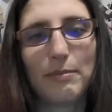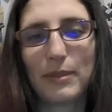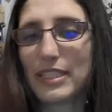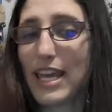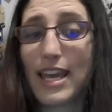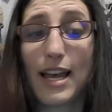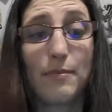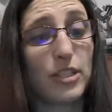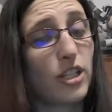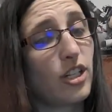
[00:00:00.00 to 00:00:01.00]
But
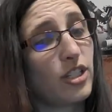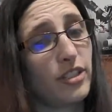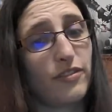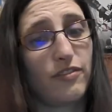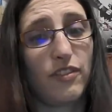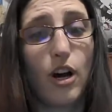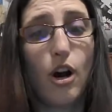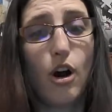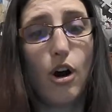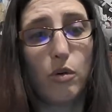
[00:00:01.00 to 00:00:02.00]
damn, this art is.
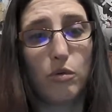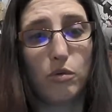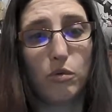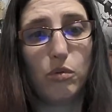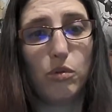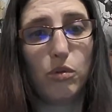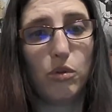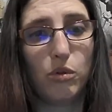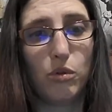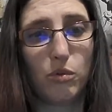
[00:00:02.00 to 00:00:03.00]

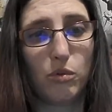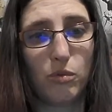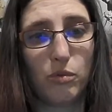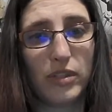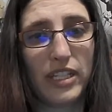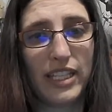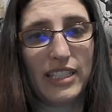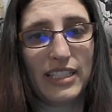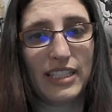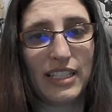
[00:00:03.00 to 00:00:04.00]
Ooh, we're
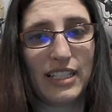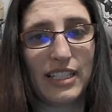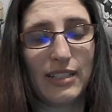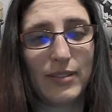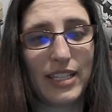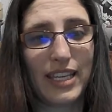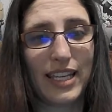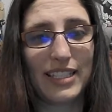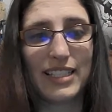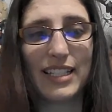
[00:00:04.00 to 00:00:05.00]
getting, we're
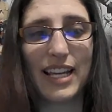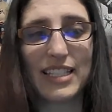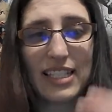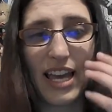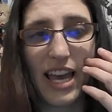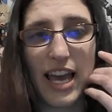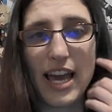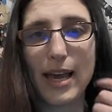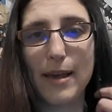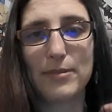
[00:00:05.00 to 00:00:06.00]
getting a nice
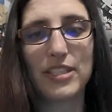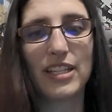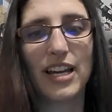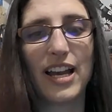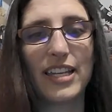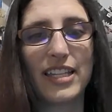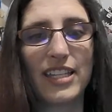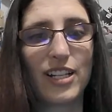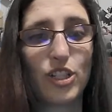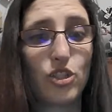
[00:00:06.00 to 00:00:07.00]
ab shot
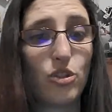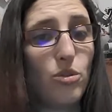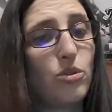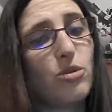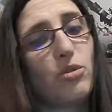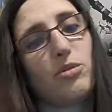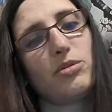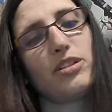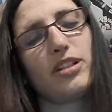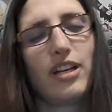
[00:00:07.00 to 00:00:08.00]
here,
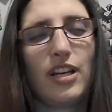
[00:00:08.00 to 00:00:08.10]
dude.